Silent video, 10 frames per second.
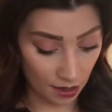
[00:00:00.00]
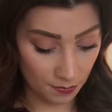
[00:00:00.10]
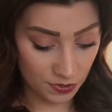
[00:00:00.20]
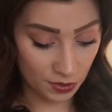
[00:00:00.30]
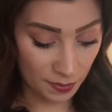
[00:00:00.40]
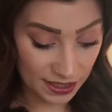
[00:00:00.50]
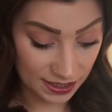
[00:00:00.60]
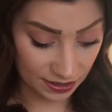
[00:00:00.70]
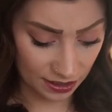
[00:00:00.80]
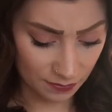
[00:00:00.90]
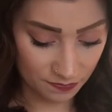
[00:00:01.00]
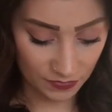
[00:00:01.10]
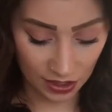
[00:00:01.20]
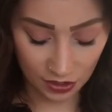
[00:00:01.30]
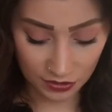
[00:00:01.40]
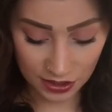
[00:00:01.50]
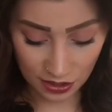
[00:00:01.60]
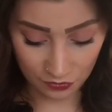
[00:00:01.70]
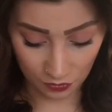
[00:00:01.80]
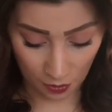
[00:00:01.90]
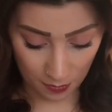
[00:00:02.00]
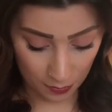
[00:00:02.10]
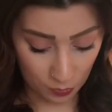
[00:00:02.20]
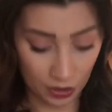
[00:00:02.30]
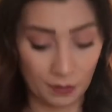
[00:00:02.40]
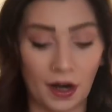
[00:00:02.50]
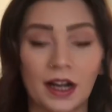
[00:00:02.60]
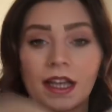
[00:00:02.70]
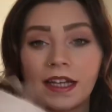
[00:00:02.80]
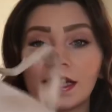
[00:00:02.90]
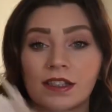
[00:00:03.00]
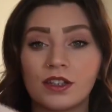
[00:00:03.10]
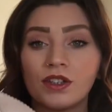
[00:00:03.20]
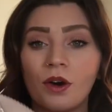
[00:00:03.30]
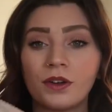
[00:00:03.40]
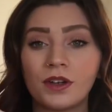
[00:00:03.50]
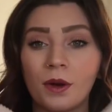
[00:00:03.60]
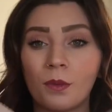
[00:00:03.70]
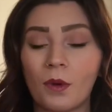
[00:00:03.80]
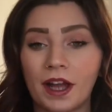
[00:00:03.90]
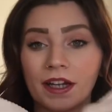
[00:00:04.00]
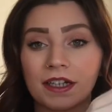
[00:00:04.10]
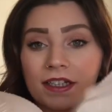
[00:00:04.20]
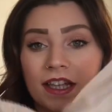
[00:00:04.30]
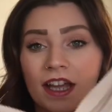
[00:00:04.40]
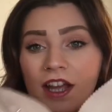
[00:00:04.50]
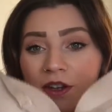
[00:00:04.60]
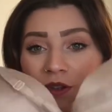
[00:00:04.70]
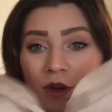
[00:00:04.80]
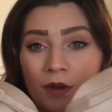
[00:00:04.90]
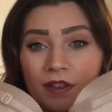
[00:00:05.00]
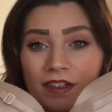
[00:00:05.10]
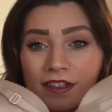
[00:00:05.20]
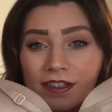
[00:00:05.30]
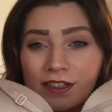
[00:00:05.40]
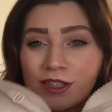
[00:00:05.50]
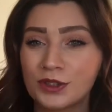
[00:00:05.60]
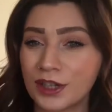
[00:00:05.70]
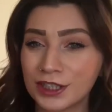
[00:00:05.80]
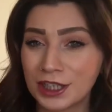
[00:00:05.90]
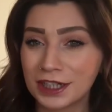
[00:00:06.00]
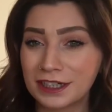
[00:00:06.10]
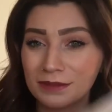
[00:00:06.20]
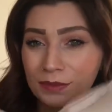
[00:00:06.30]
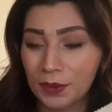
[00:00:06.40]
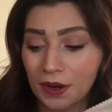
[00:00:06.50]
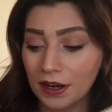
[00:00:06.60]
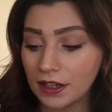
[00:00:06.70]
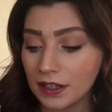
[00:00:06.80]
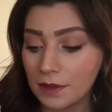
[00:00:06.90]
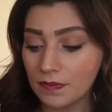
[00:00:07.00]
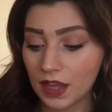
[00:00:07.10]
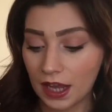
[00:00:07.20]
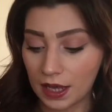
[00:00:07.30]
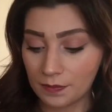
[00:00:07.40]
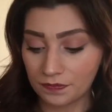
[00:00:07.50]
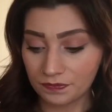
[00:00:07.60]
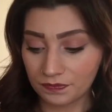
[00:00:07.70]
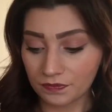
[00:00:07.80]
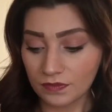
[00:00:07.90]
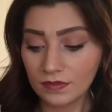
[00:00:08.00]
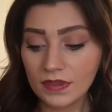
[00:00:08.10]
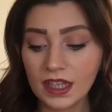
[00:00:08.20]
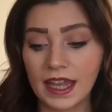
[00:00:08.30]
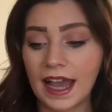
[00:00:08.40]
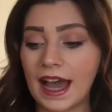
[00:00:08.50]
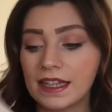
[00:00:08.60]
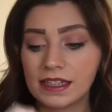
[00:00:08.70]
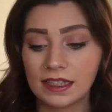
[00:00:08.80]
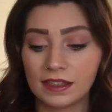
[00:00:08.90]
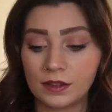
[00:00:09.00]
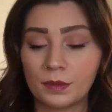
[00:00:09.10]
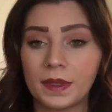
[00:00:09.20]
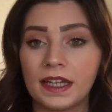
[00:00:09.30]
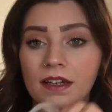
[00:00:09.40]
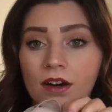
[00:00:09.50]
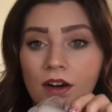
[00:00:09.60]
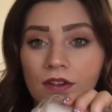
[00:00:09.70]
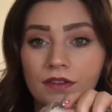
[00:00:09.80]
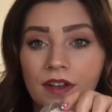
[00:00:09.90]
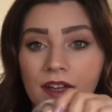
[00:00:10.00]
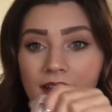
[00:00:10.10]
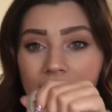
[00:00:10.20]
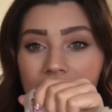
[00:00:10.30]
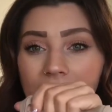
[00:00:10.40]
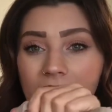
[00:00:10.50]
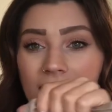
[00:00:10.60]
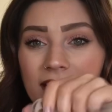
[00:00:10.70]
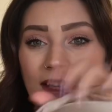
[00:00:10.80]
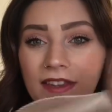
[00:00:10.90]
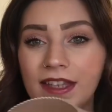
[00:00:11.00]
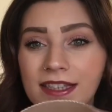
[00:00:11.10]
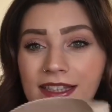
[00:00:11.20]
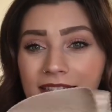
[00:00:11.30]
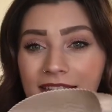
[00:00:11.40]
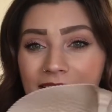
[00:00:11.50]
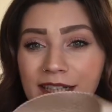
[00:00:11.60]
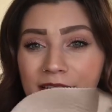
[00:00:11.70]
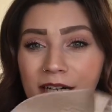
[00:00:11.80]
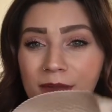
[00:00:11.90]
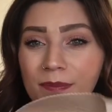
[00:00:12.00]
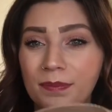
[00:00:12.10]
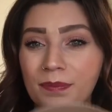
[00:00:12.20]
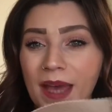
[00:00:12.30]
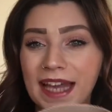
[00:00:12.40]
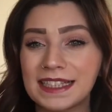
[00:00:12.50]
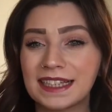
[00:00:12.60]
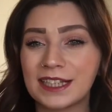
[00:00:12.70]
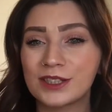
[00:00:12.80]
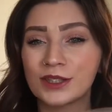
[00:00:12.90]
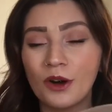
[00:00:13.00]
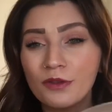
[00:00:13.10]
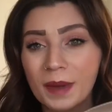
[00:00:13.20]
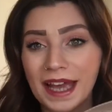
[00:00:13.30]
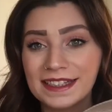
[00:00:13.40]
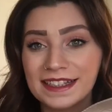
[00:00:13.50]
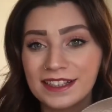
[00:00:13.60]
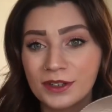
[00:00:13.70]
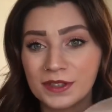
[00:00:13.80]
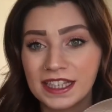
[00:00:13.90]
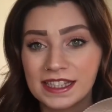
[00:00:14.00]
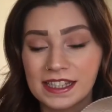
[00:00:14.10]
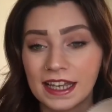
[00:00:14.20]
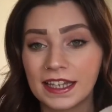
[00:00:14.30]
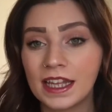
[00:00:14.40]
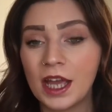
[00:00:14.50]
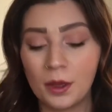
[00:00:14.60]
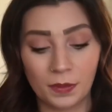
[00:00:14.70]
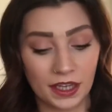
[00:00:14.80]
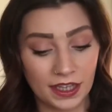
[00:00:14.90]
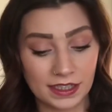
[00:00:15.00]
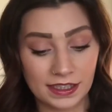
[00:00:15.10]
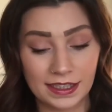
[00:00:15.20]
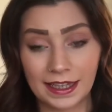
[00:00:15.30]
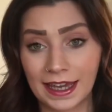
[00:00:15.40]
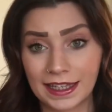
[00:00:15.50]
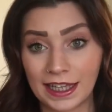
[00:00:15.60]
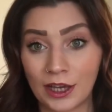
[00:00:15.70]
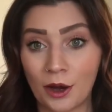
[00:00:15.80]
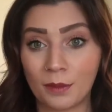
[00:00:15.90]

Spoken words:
So basically, I got this from Primark and it is a non-wired, non-structured bra. It has a little bit of like this liner padding, like soft padding on the inside, because your gal ain't got